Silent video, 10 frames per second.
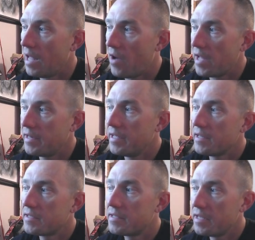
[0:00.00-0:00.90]
Now I
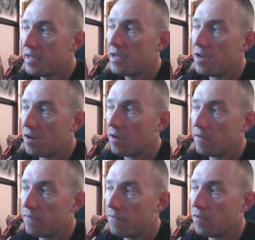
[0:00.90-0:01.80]
did sit
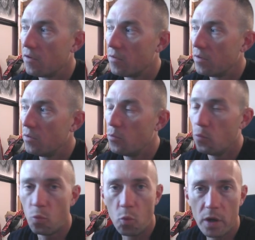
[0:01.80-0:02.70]
here for
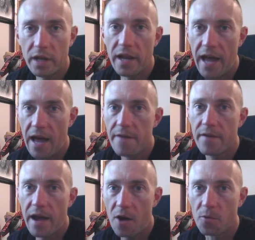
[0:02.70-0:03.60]

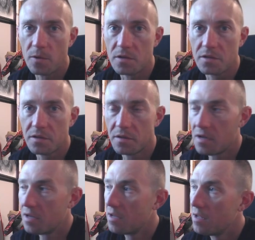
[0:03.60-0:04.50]
1.5 hours
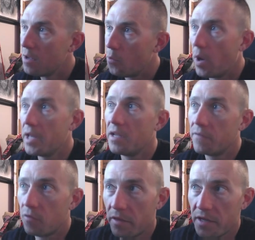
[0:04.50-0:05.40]

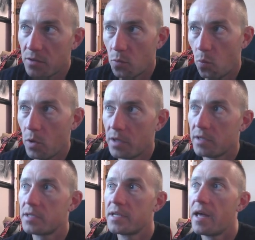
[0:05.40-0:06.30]
waiting for this
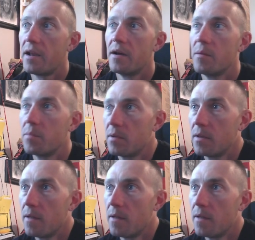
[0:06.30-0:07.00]
one setup,